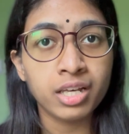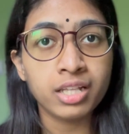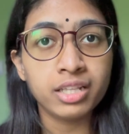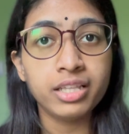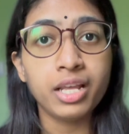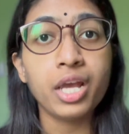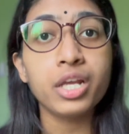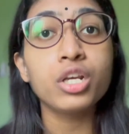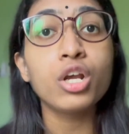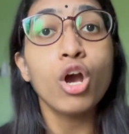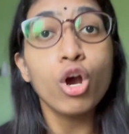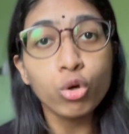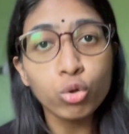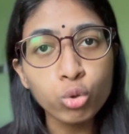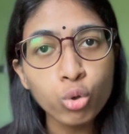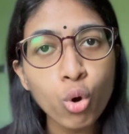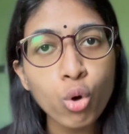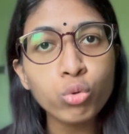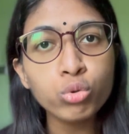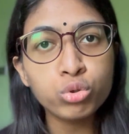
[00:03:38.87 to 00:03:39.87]
then
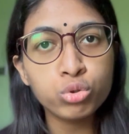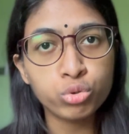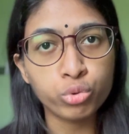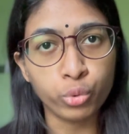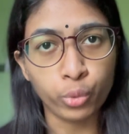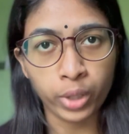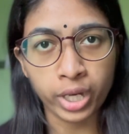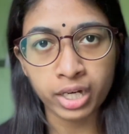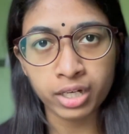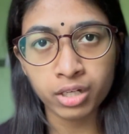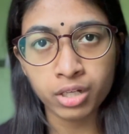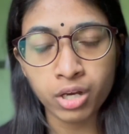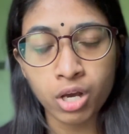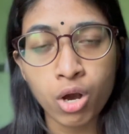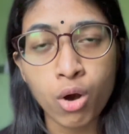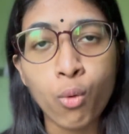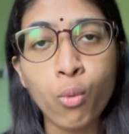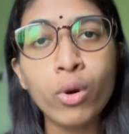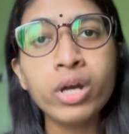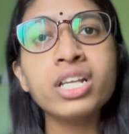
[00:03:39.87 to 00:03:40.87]
go through it.
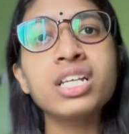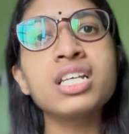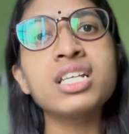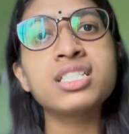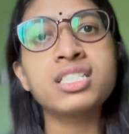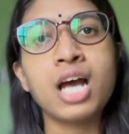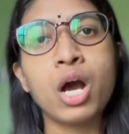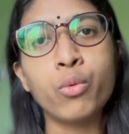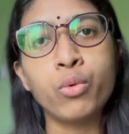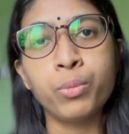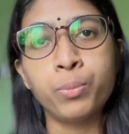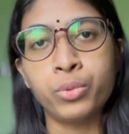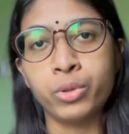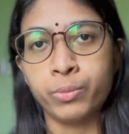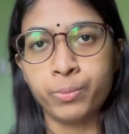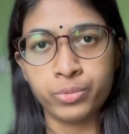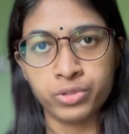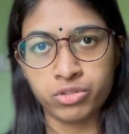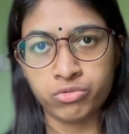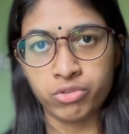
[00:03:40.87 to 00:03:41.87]
What is our
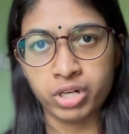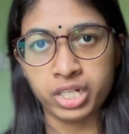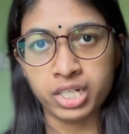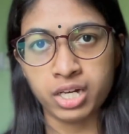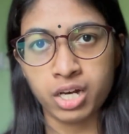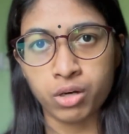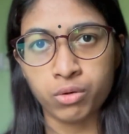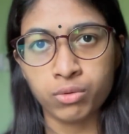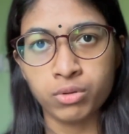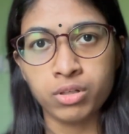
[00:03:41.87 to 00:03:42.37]
purpose right now?